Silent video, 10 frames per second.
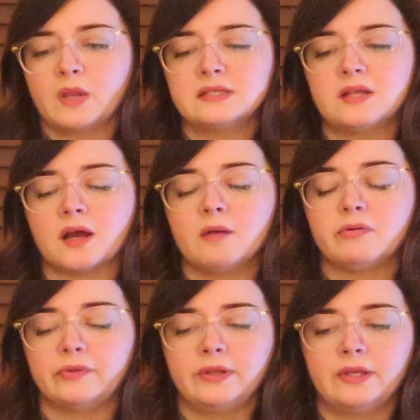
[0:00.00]
is not
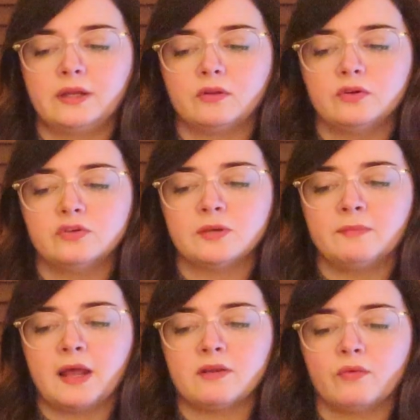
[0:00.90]
completely an illusion,
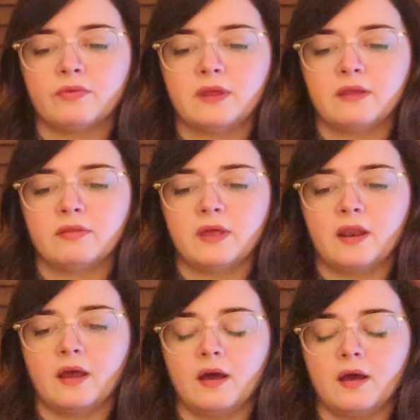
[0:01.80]
but I don't think that
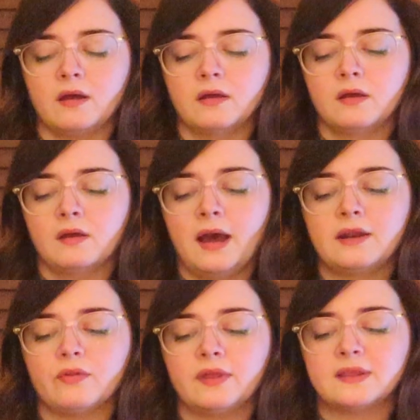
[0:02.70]
uh, I
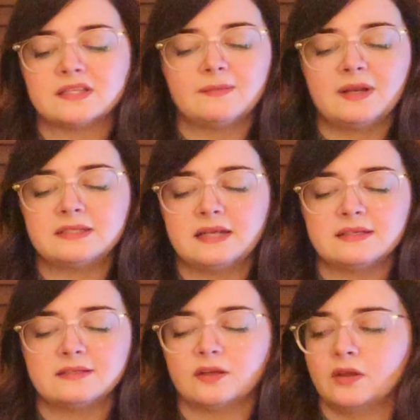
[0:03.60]
don't think that somebody's
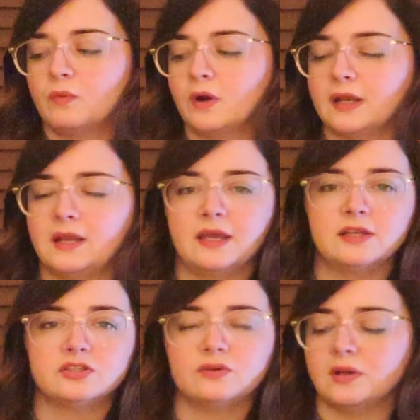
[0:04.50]
necessarily working
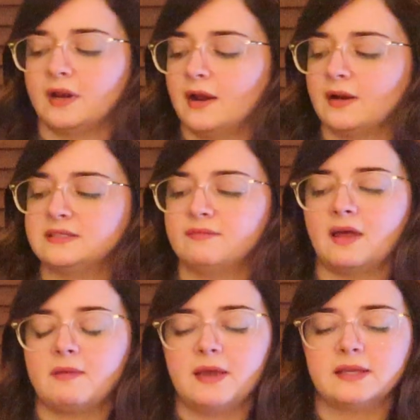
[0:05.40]
against you here, Aries. If
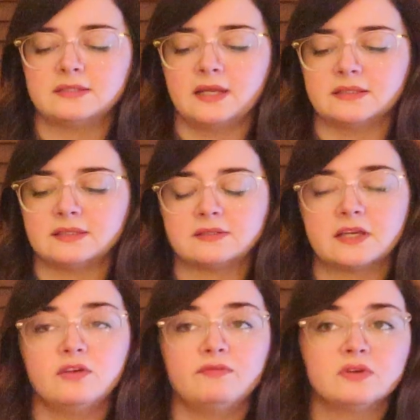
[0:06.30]
that makes sense, it's
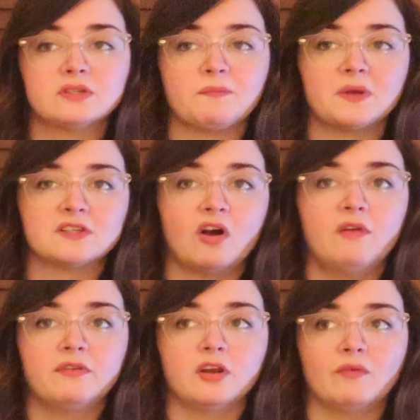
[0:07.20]
like you feel something's
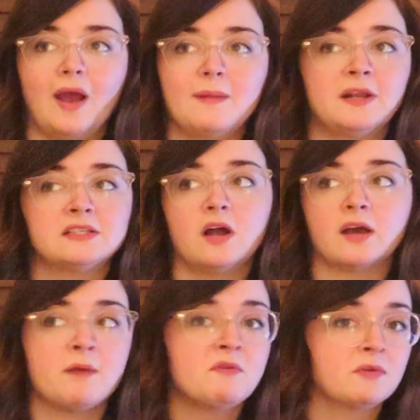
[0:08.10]
off, and you're right, but it's
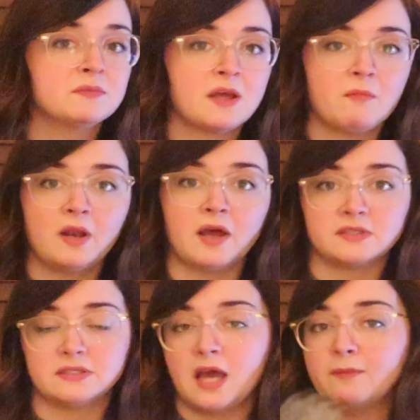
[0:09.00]
not coming from someone
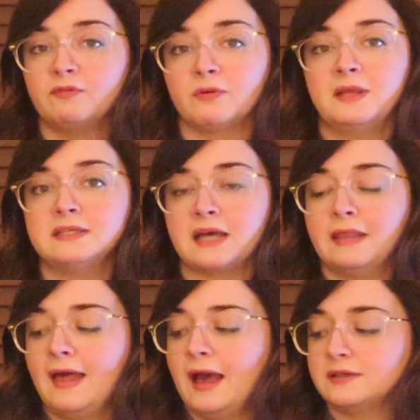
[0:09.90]
else. It's coming from
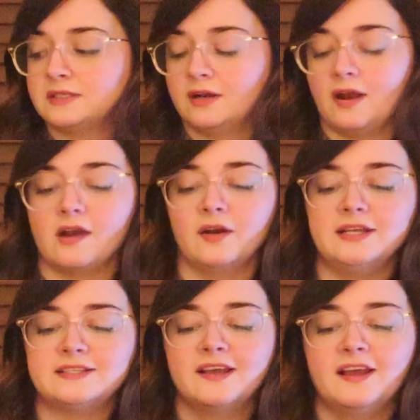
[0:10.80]
inside the house here,
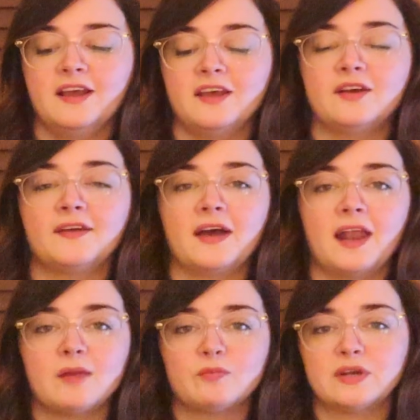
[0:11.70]
Aries. you got that
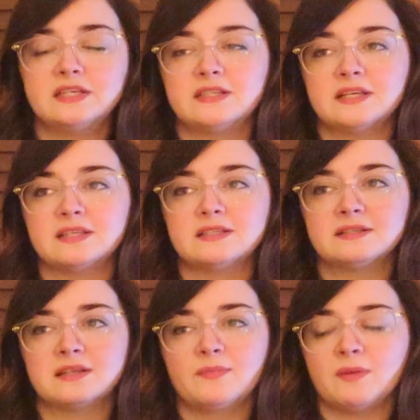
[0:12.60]
high priestess. This
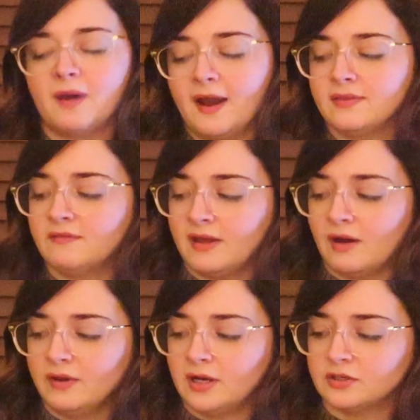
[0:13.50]
is something behind the
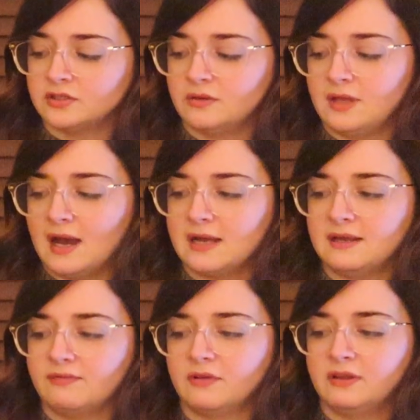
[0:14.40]
veil here. So yeah, I
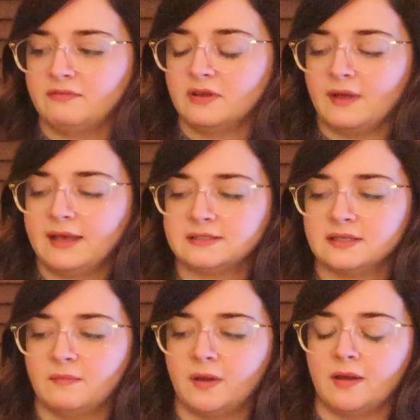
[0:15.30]
definitely feel like
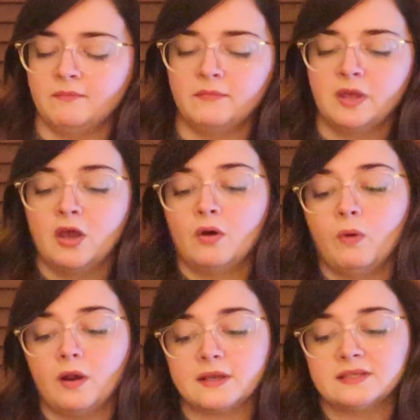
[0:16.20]
some um, work